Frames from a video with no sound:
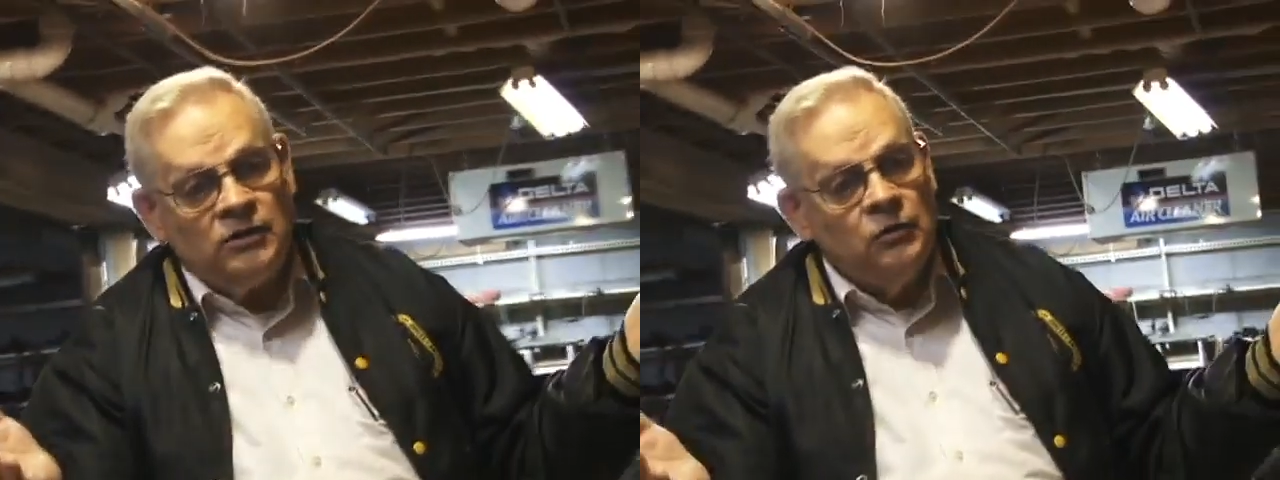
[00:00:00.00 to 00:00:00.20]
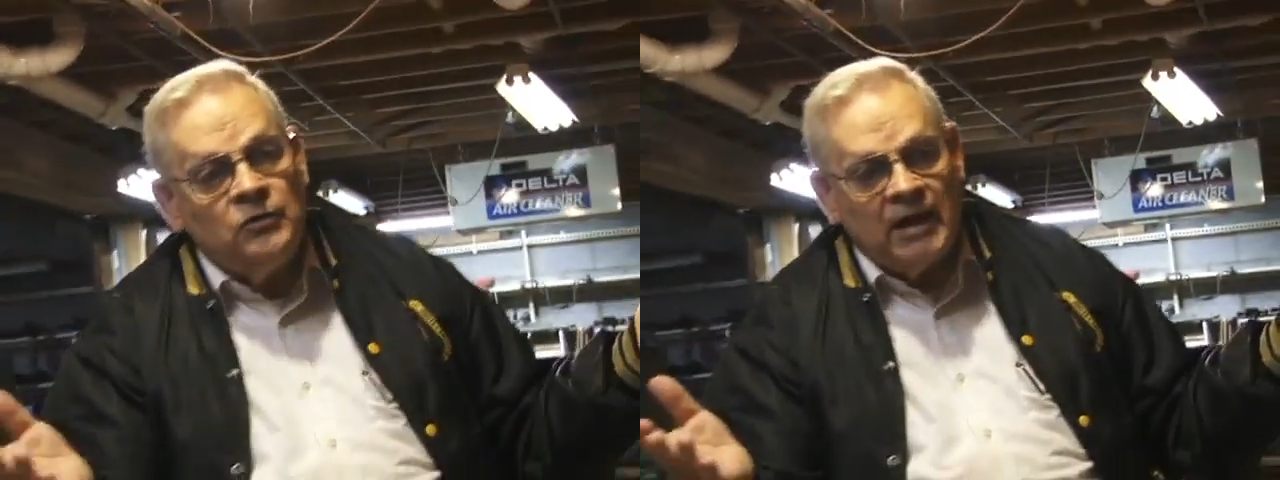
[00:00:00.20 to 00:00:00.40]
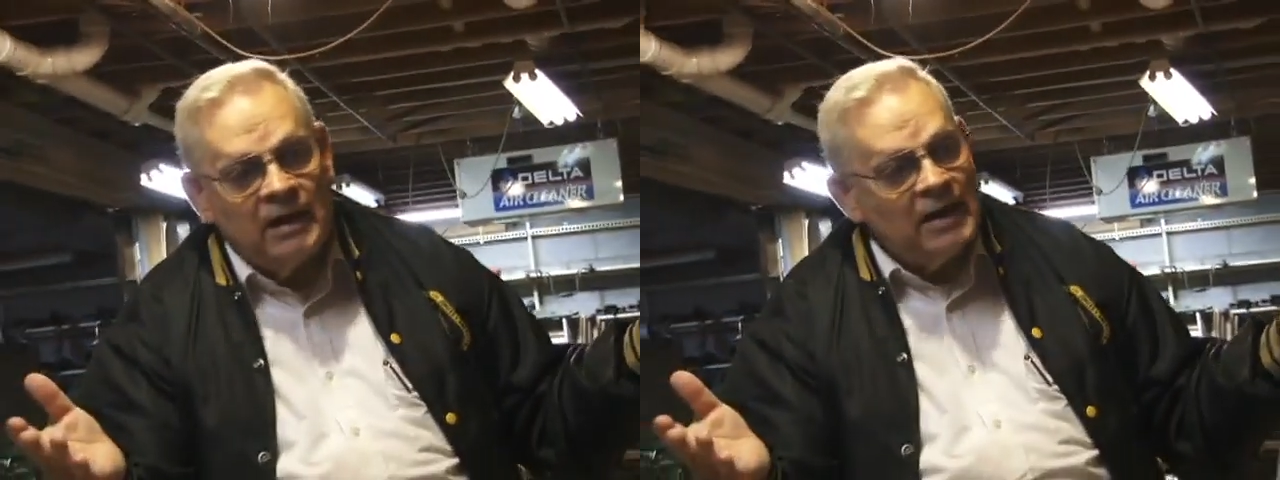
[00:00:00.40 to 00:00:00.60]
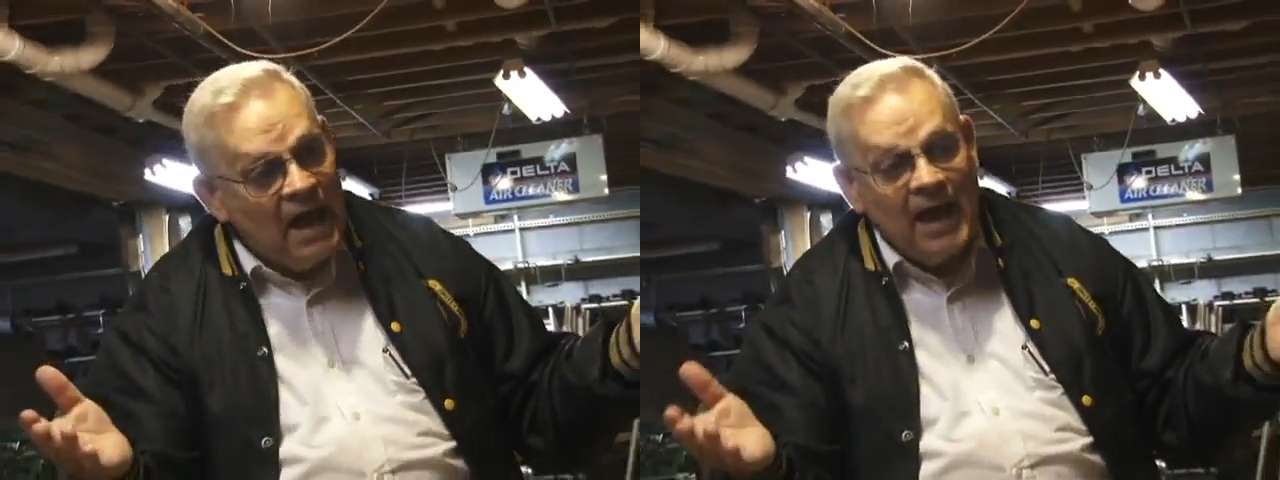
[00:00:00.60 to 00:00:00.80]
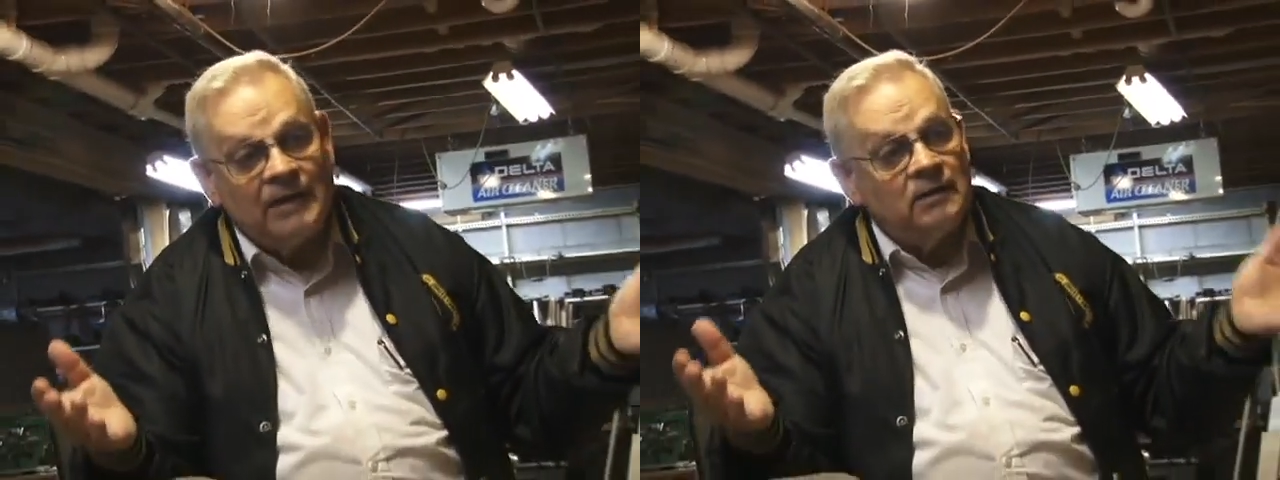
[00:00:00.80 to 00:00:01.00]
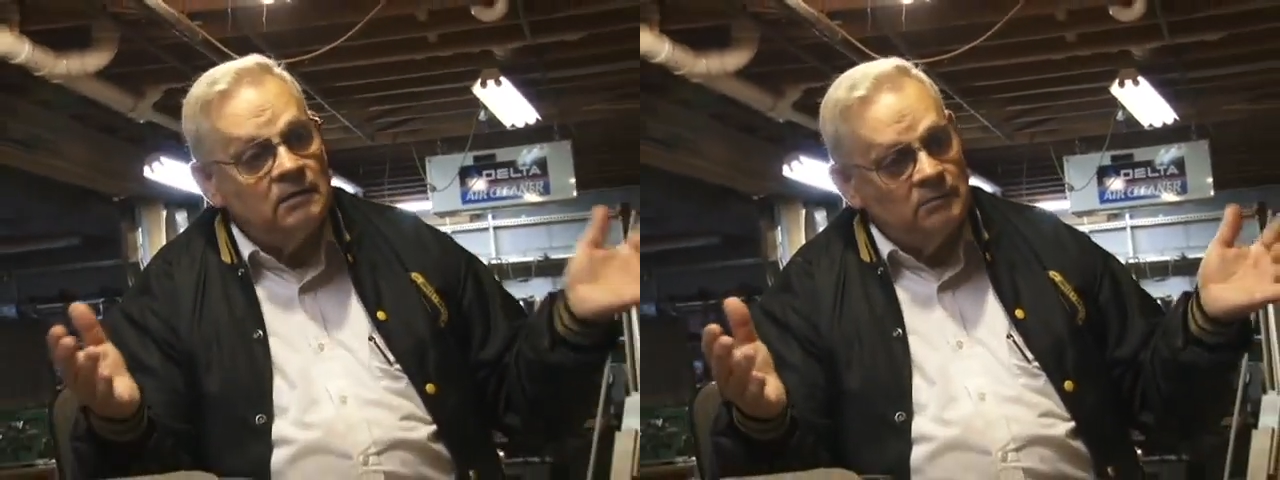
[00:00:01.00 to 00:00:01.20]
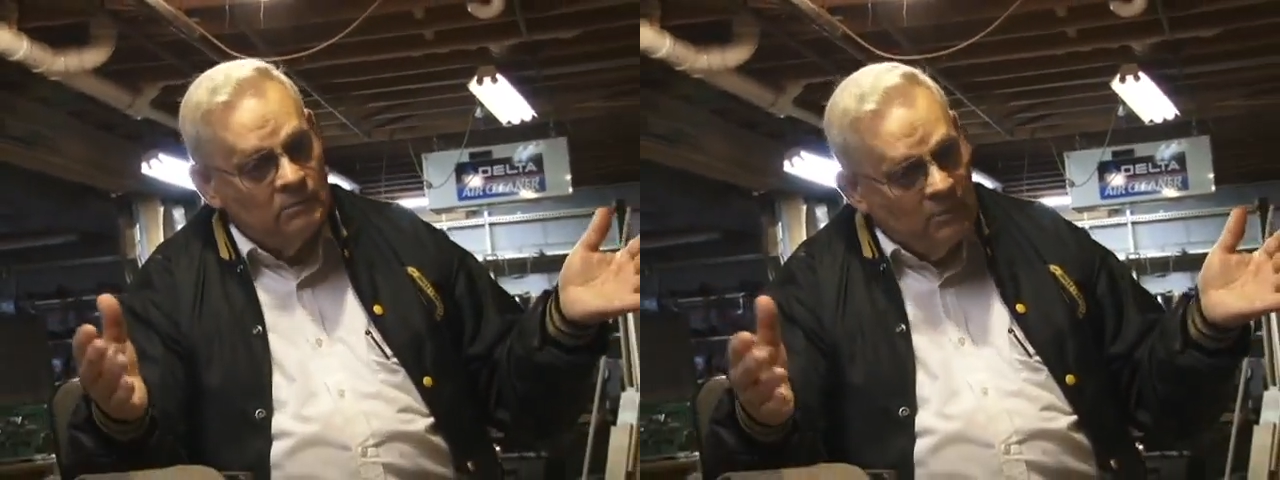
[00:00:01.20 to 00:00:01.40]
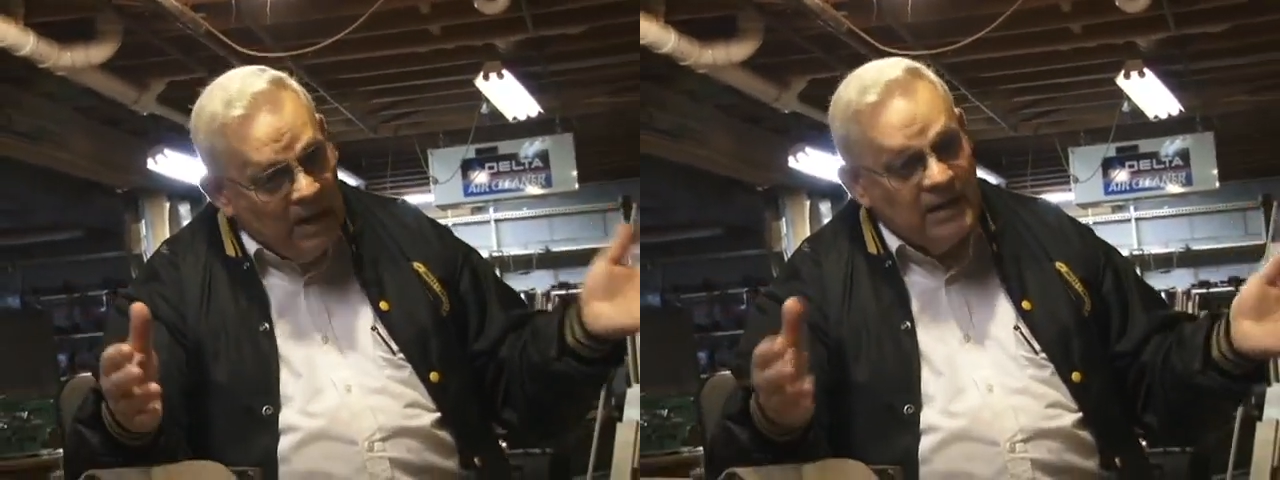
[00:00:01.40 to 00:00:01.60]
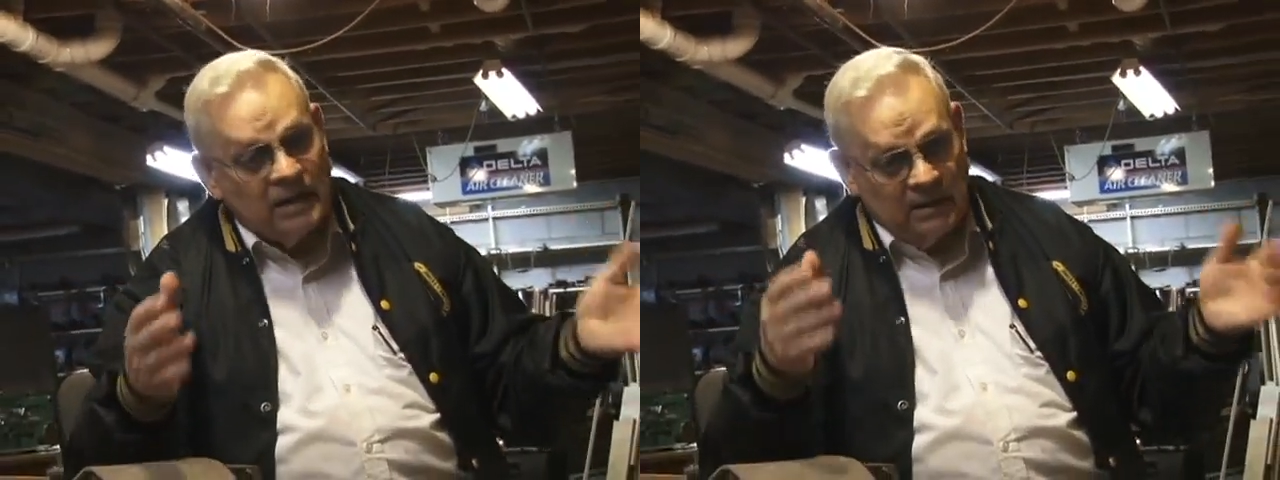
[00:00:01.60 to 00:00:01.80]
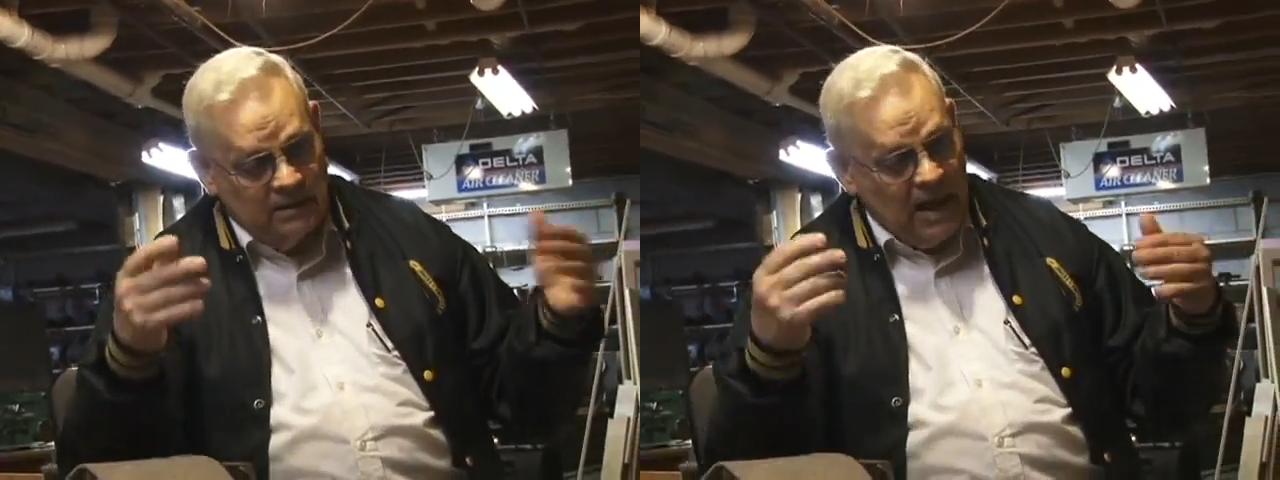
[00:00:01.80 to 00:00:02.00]
you cannot
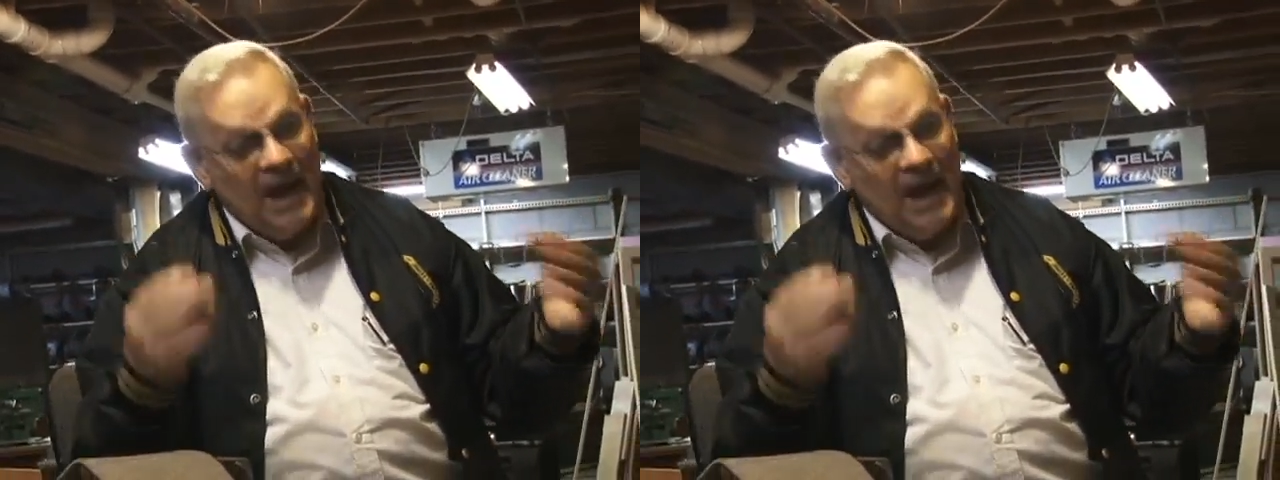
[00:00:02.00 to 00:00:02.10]
make it